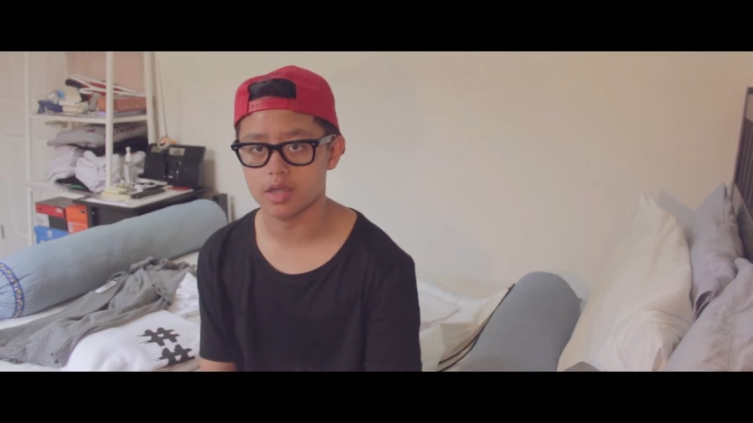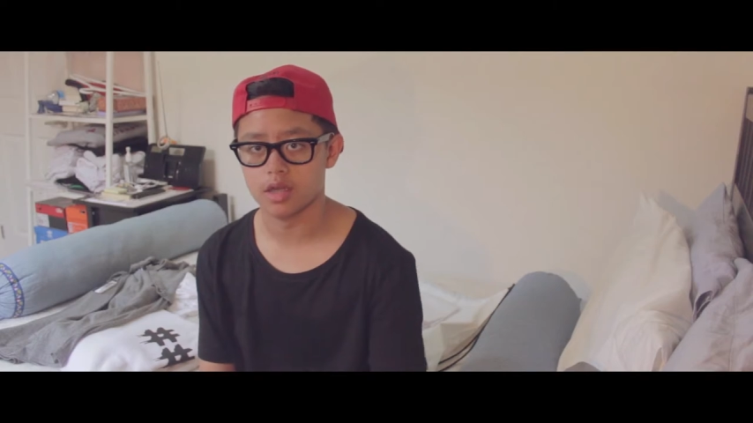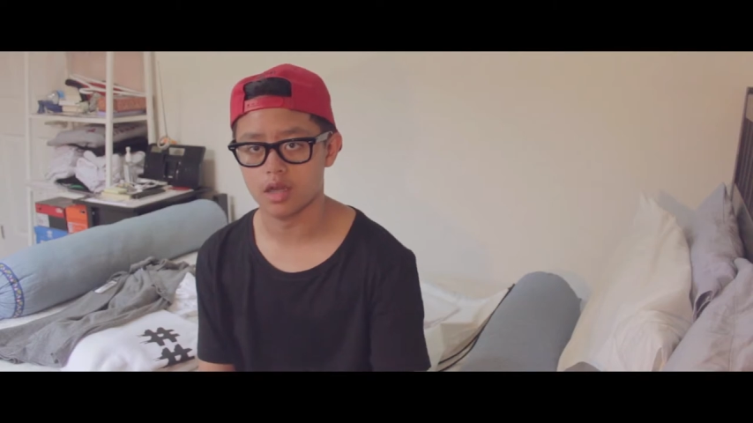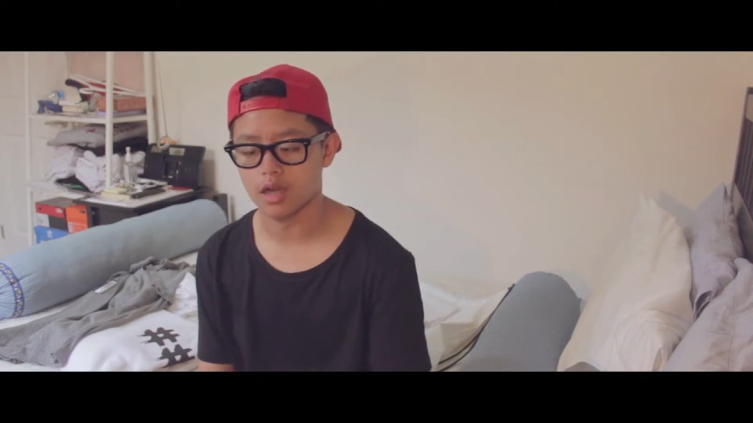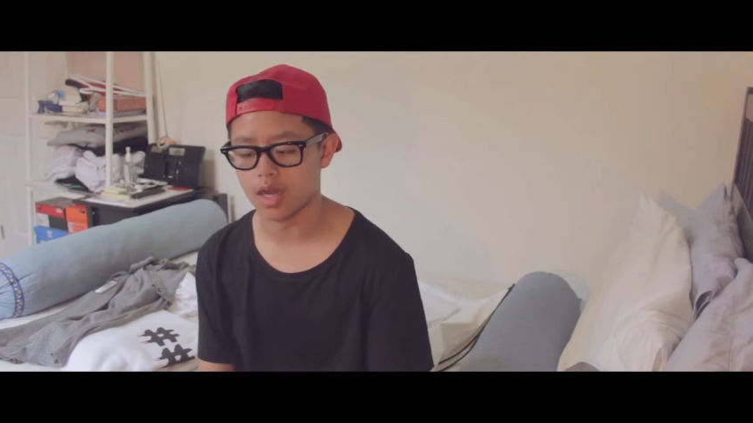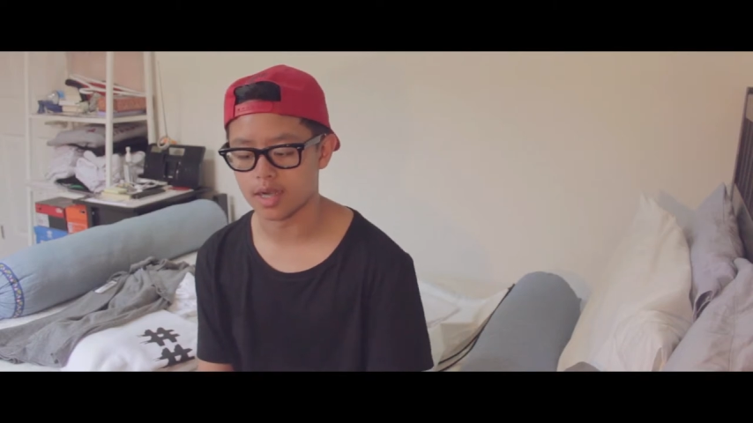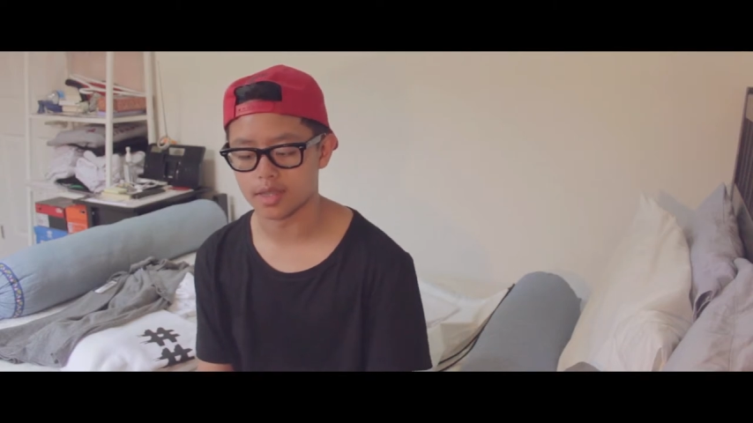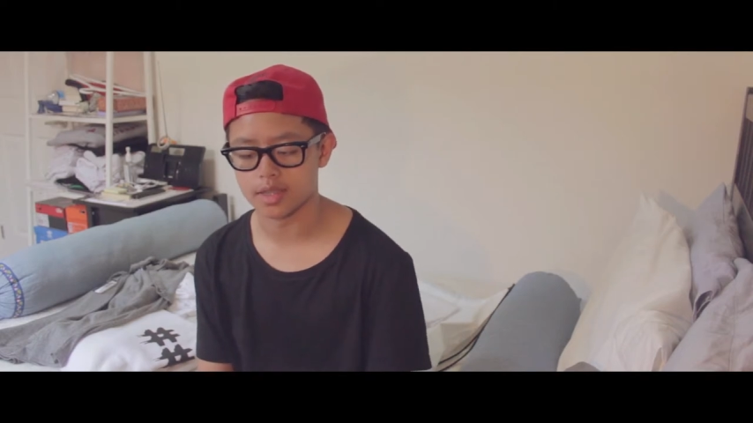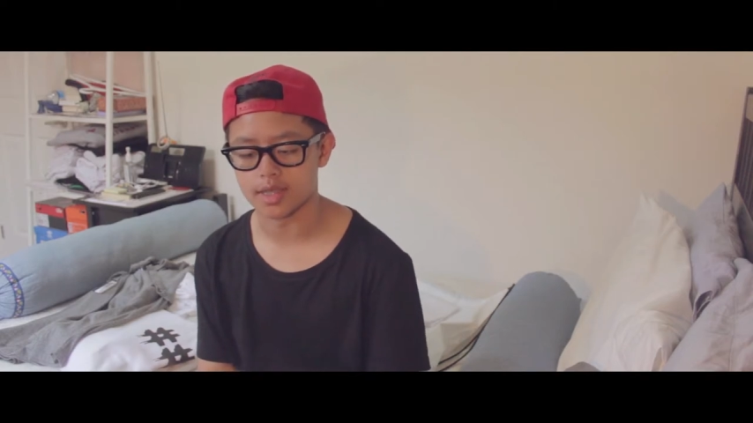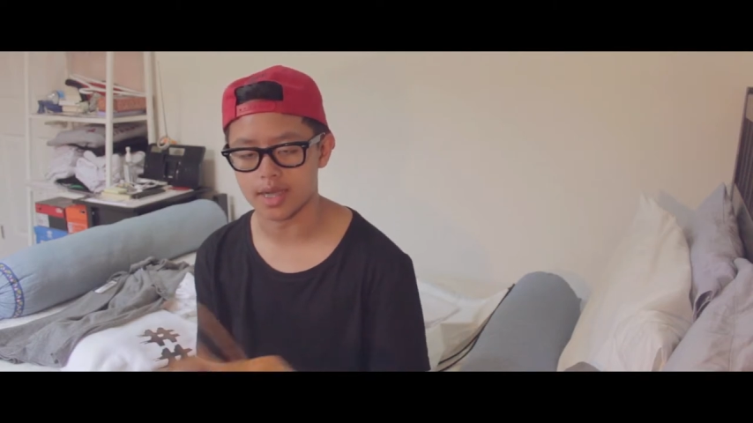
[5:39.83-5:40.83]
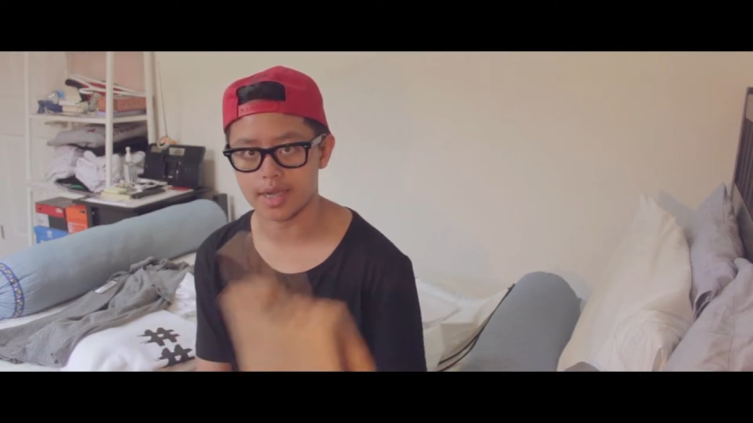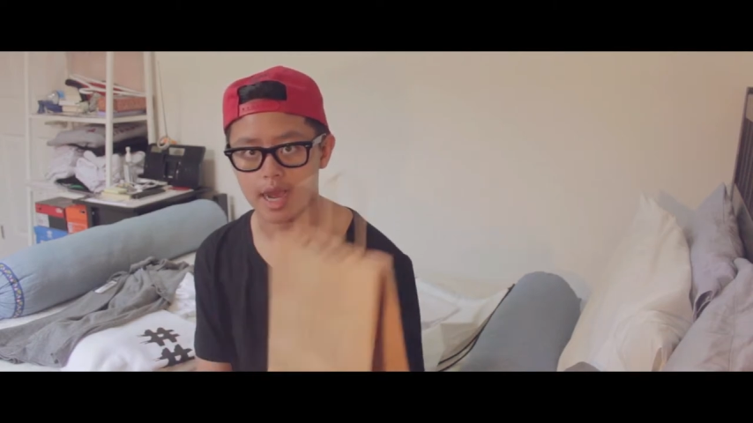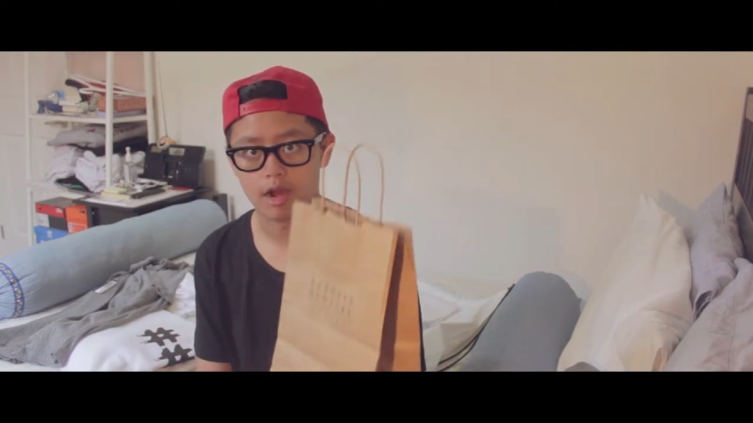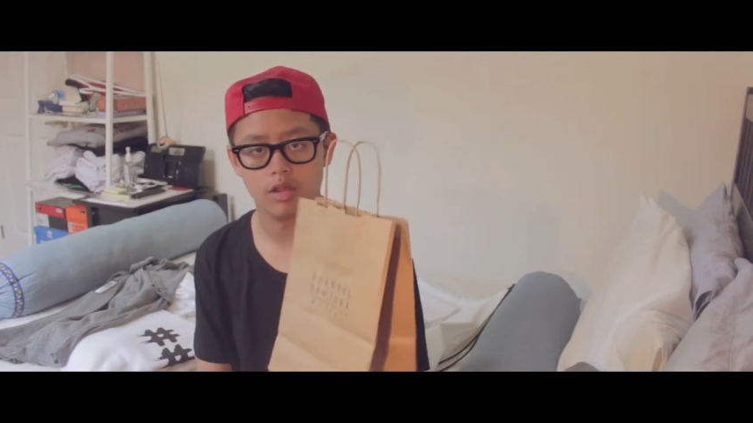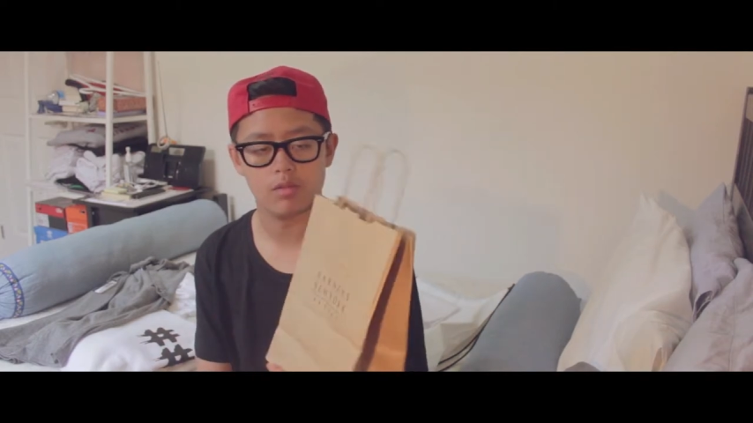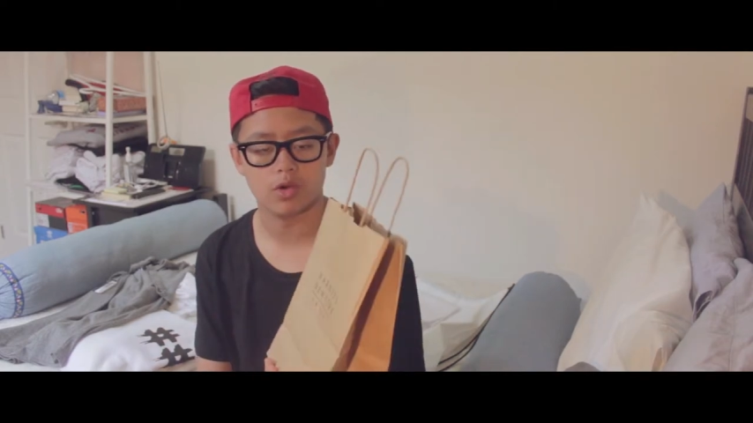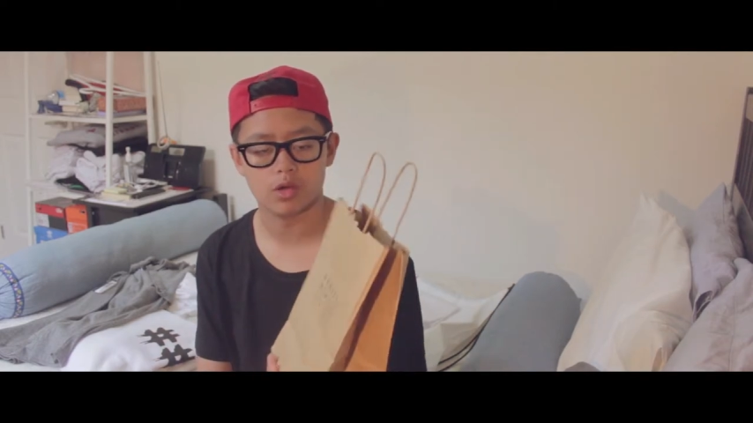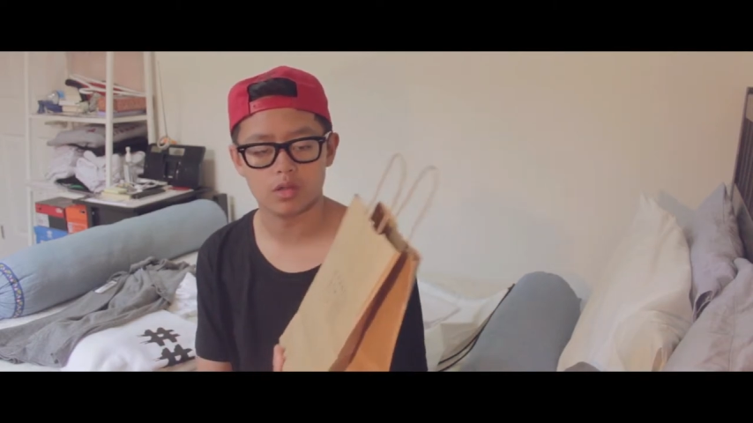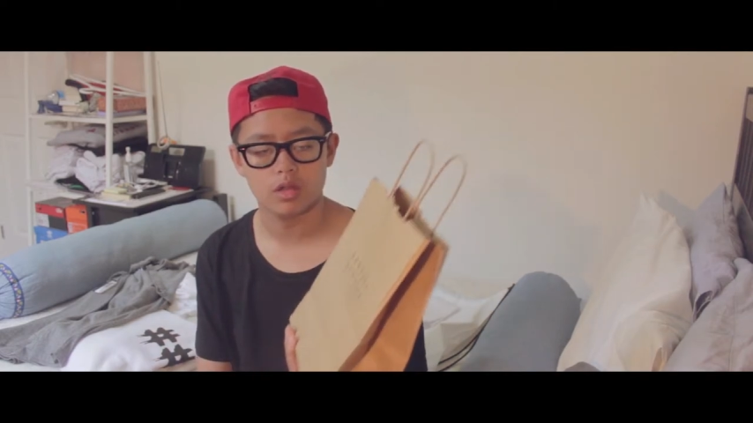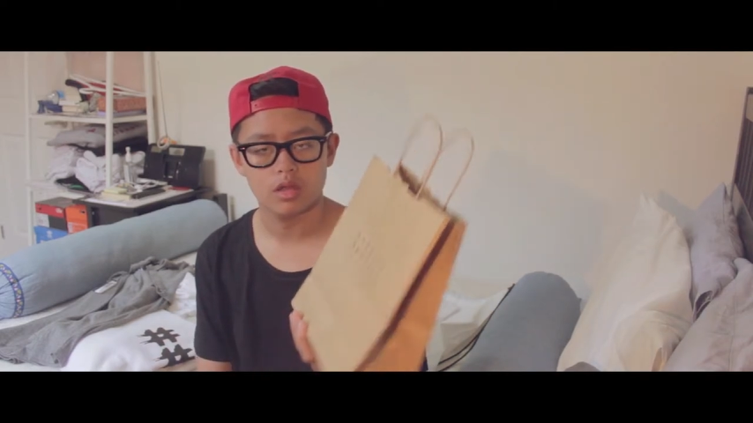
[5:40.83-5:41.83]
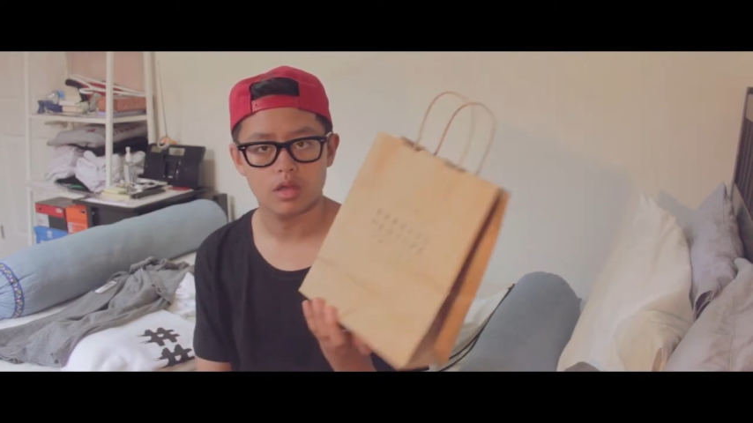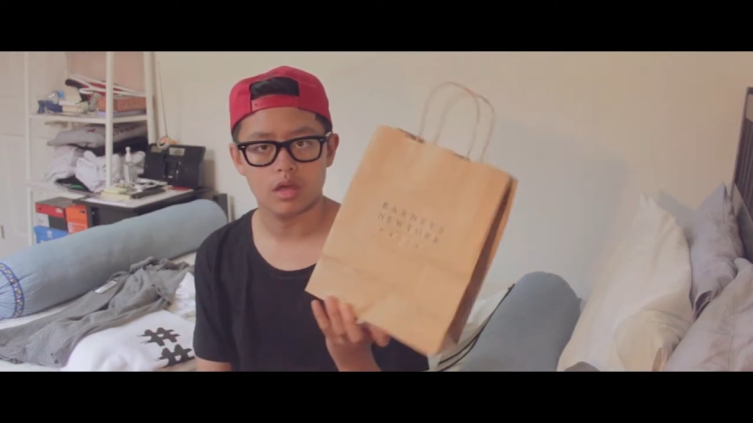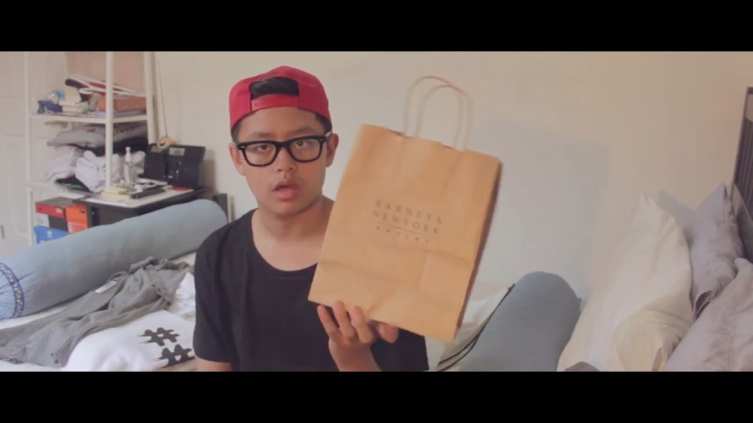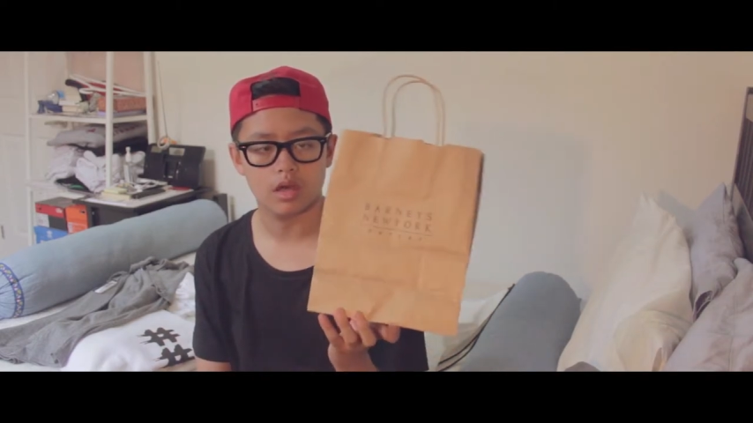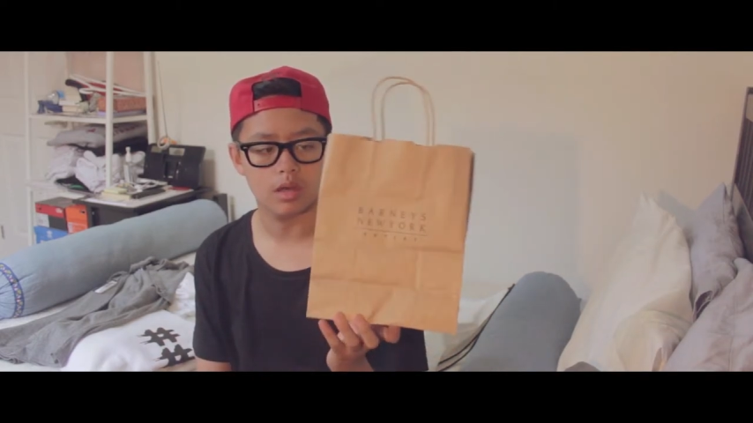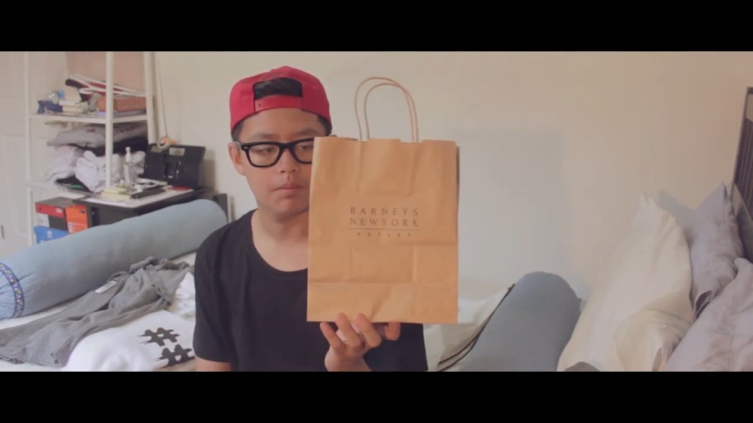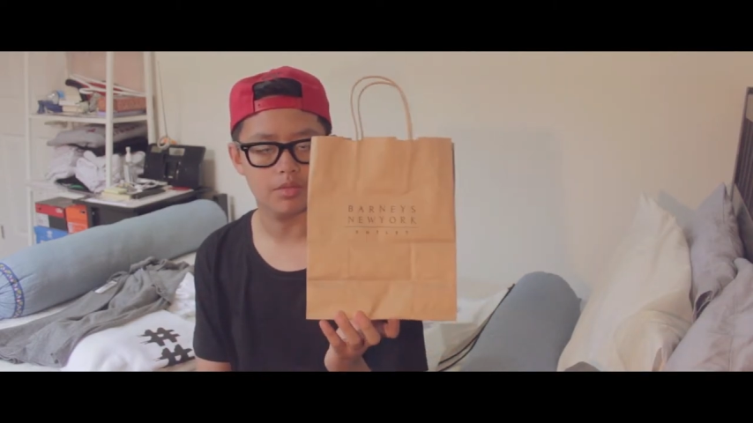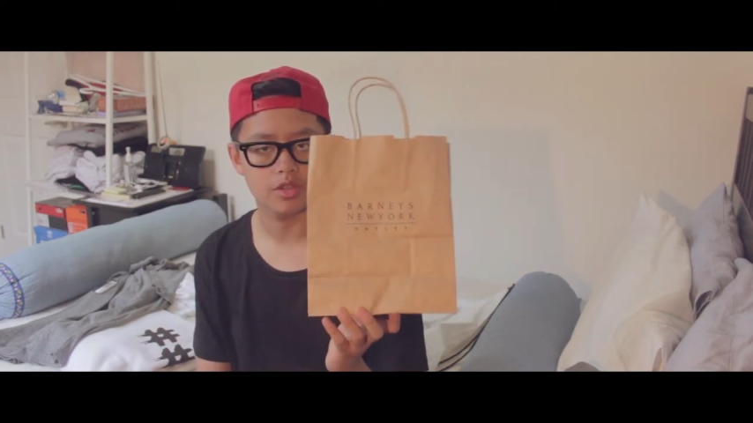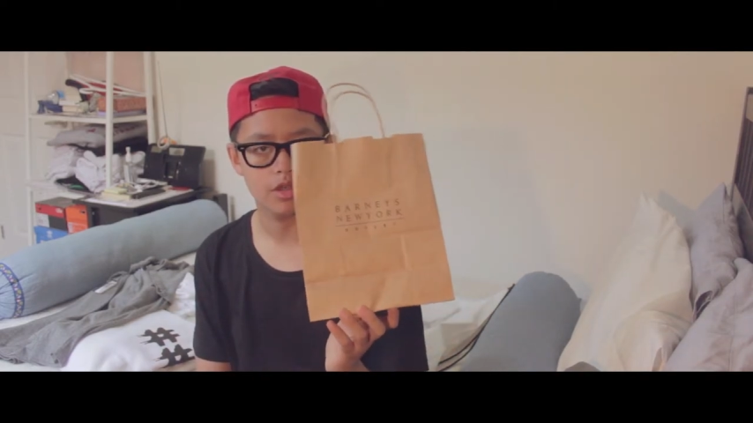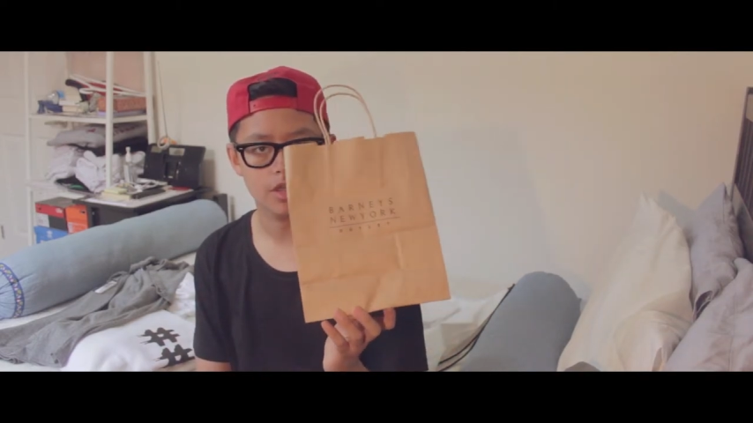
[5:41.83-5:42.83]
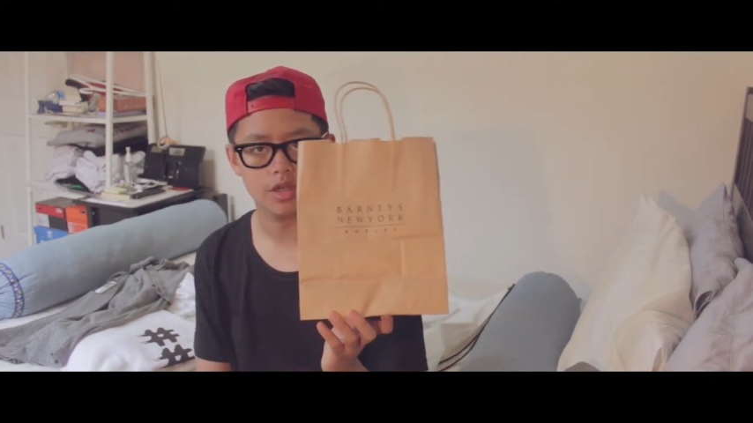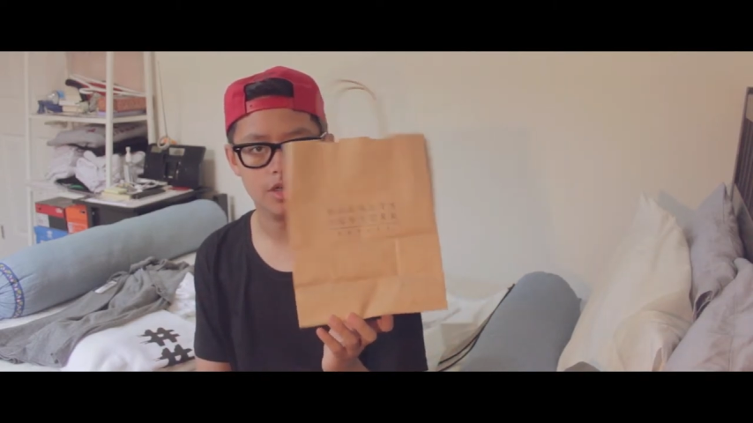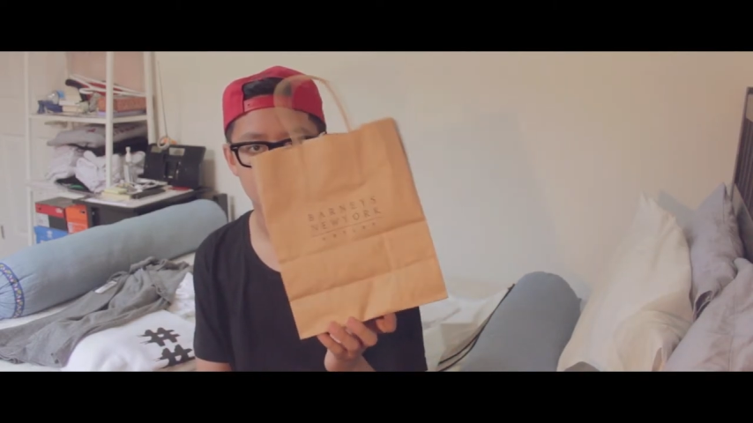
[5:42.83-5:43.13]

Uh, I got this at an outlet mall. Um, so here it